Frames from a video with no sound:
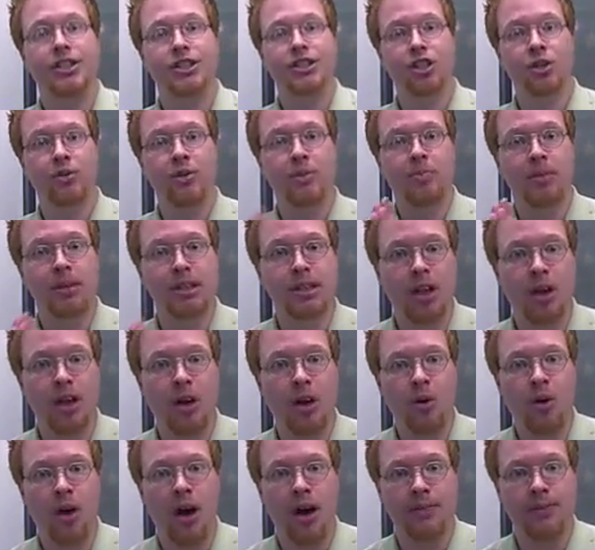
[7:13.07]
So we put the
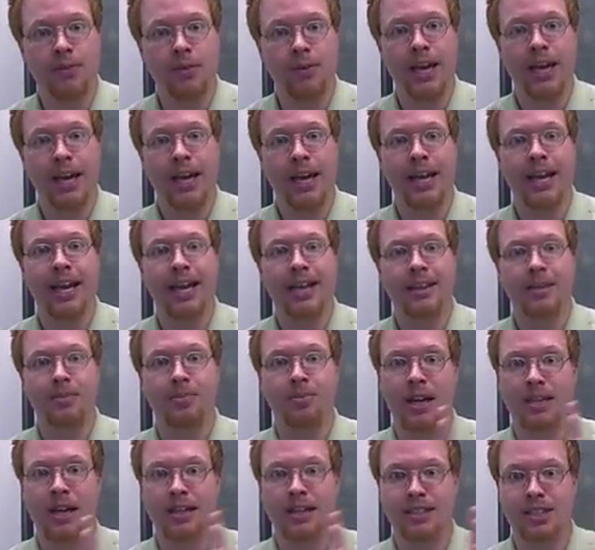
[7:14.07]
low offer in, and the
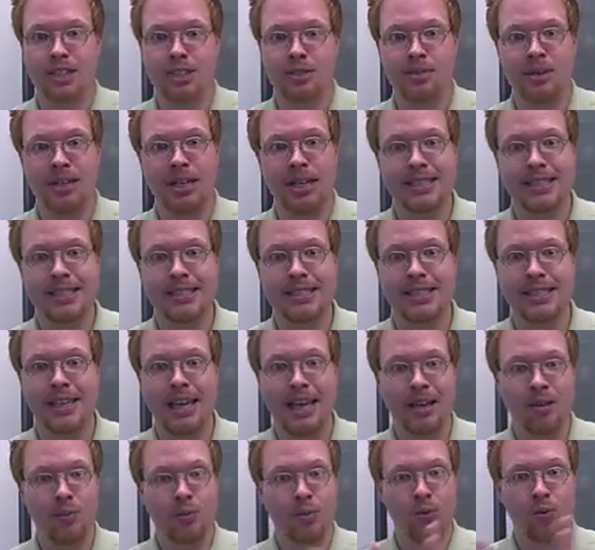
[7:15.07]
process begins the
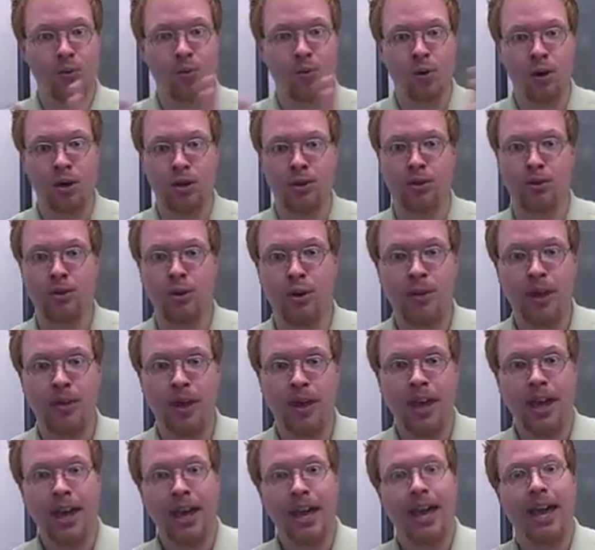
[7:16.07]
8-week work through.